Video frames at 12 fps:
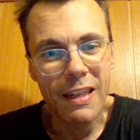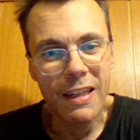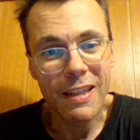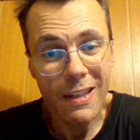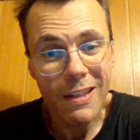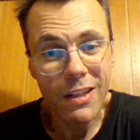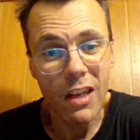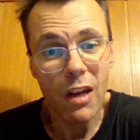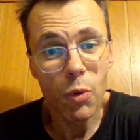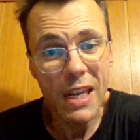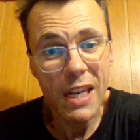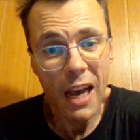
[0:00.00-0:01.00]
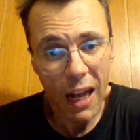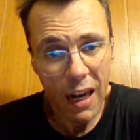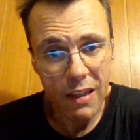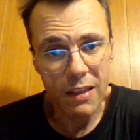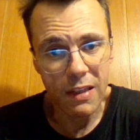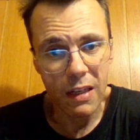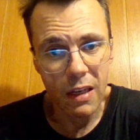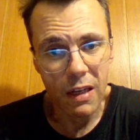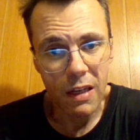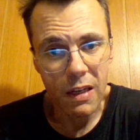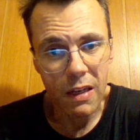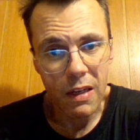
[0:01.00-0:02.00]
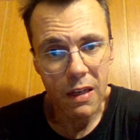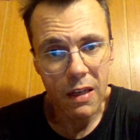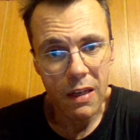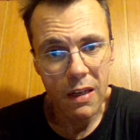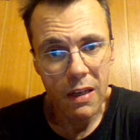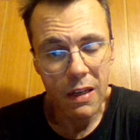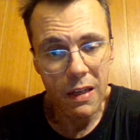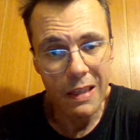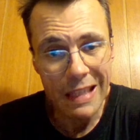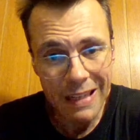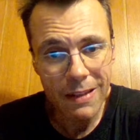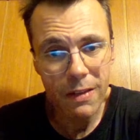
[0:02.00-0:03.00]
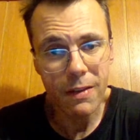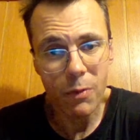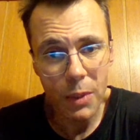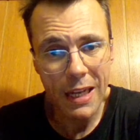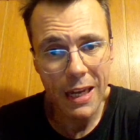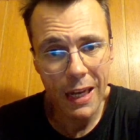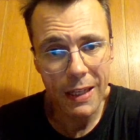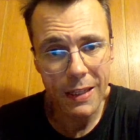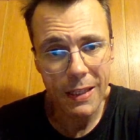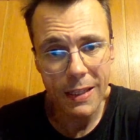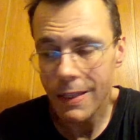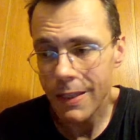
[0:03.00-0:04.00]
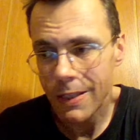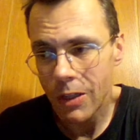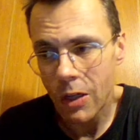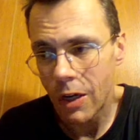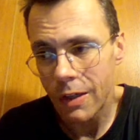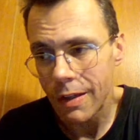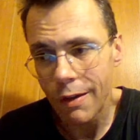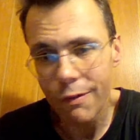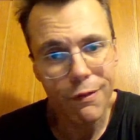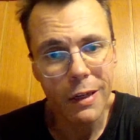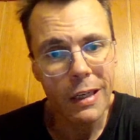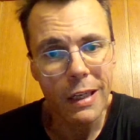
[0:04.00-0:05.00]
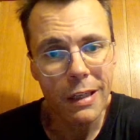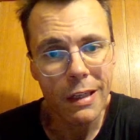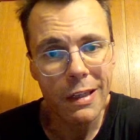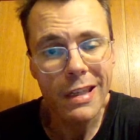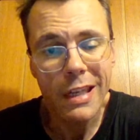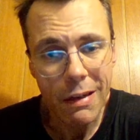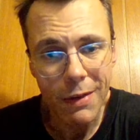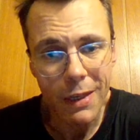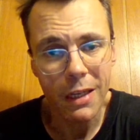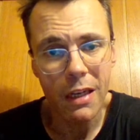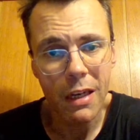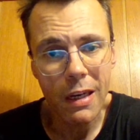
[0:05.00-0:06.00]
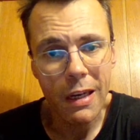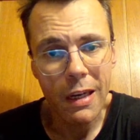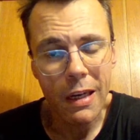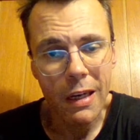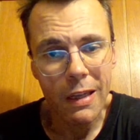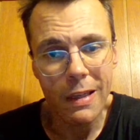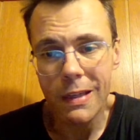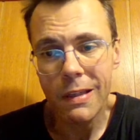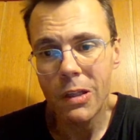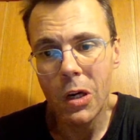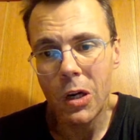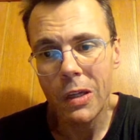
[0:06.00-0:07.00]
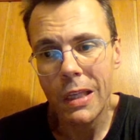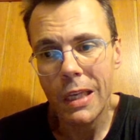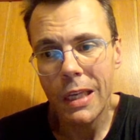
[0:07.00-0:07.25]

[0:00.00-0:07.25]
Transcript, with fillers: This is reality. This is reality. is not a fucking TV. This is not